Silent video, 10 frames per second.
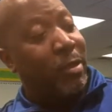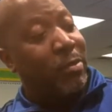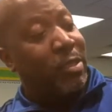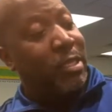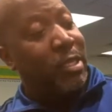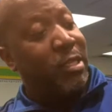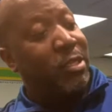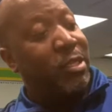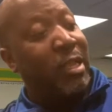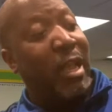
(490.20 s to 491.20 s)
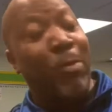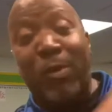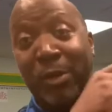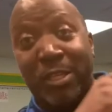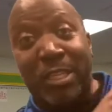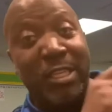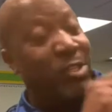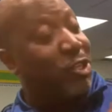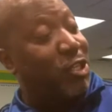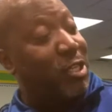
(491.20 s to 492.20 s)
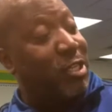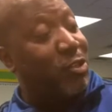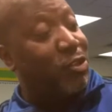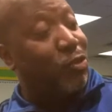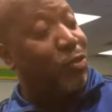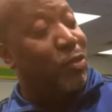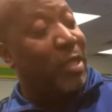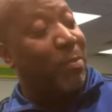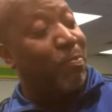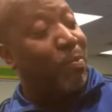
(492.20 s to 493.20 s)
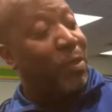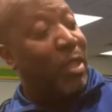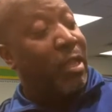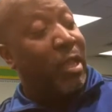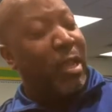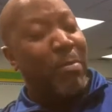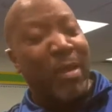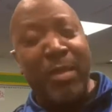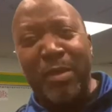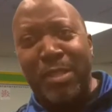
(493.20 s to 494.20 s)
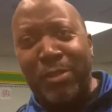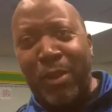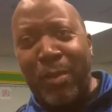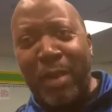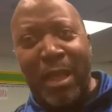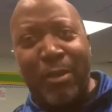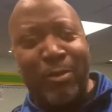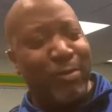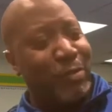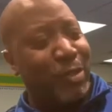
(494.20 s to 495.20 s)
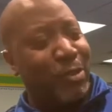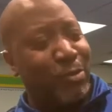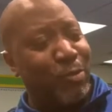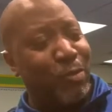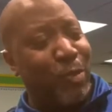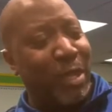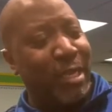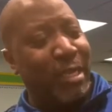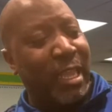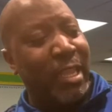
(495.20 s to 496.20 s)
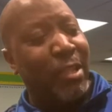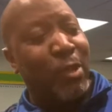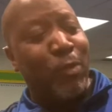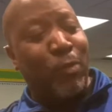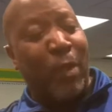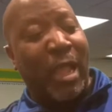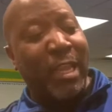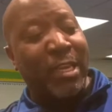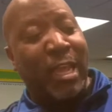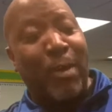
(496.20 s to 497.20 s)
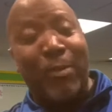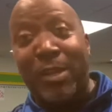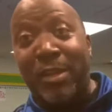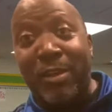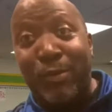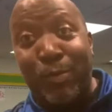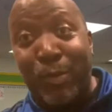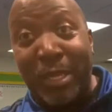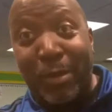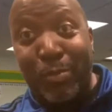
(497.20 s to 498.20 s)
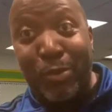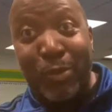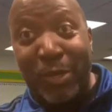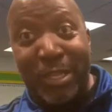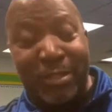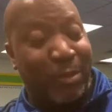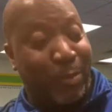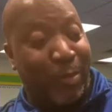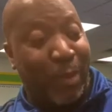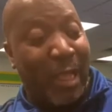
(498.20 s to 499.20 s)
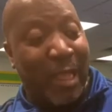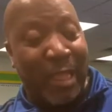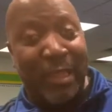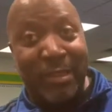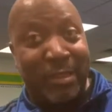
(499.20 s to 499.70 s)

Teaching, I want to teach teachers and maybe start my own school one day. Writing, I would love to win a Pulitzer Prize.